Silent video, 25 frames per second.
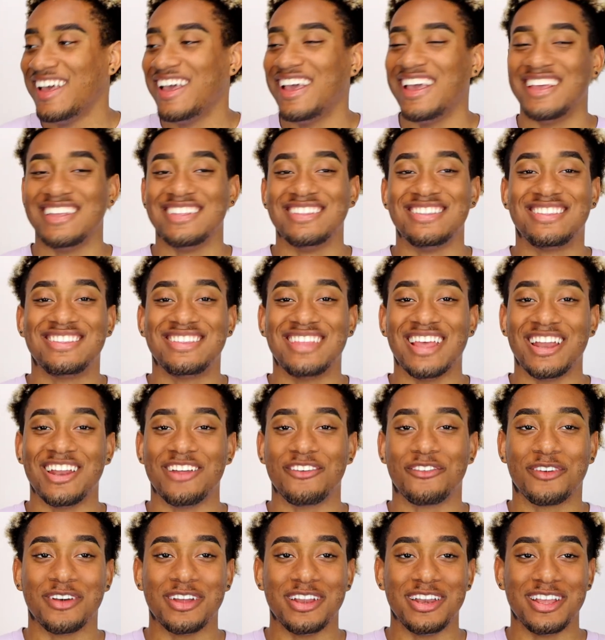instead
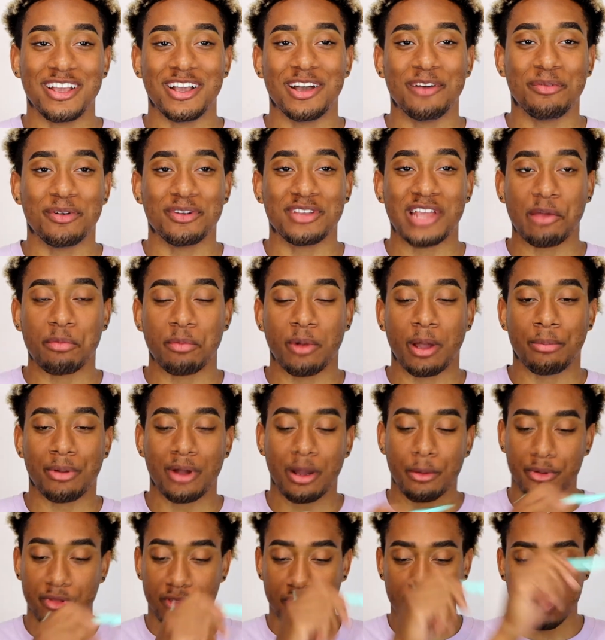of cleaning up on top of my
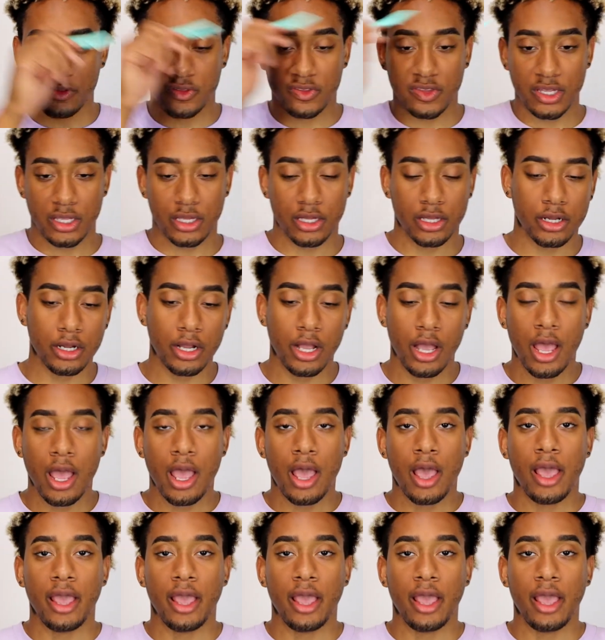brow with concealer